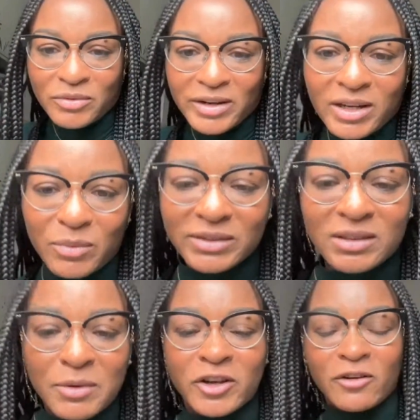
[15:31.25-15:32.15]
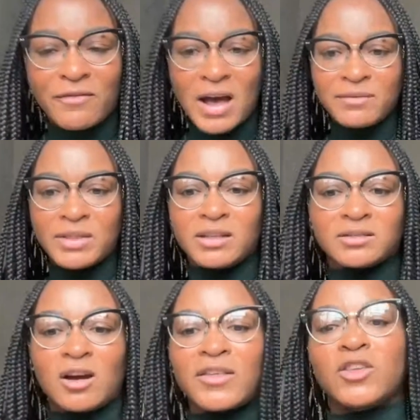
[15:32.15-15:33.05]
read what some of your five things
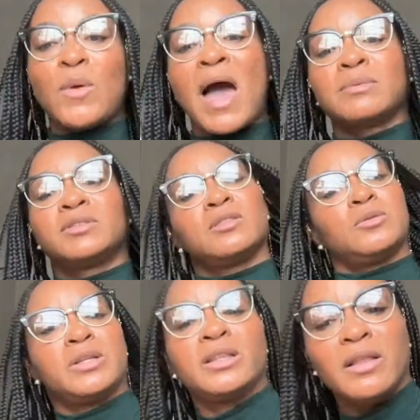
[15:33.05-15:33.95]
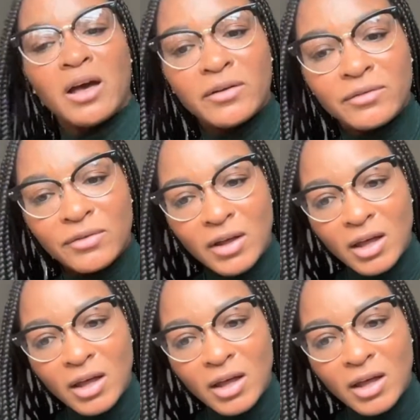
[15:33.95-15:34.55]
are that you absolutely love.